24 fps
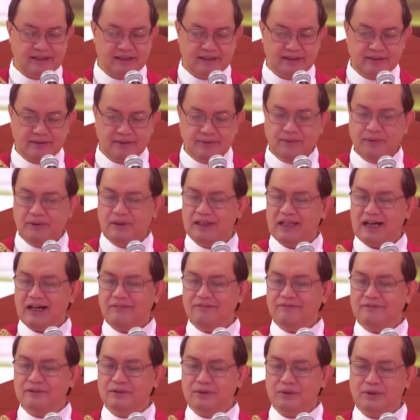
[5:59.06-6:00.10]
who
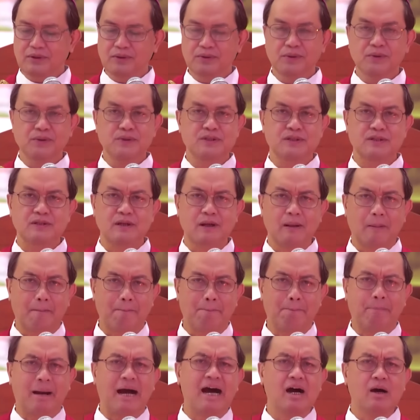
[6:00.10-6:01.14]
loved to use
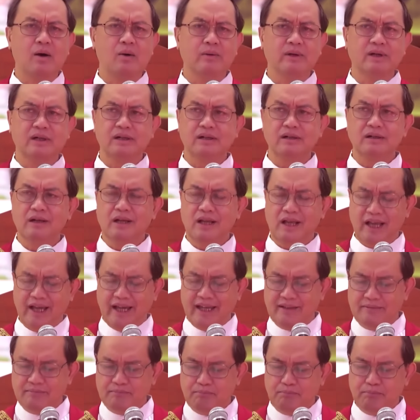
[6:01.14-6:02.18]
power
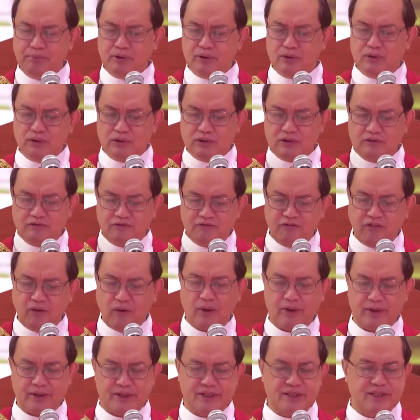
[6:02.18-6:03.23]
and brute
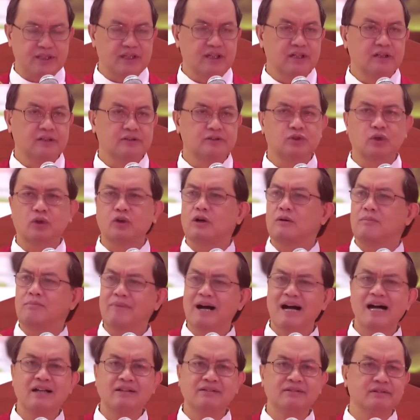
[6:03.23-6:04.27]
force to
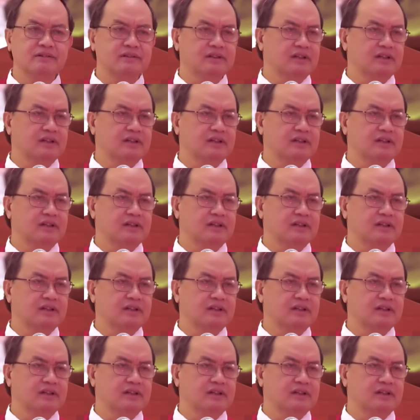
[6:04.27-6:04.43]
command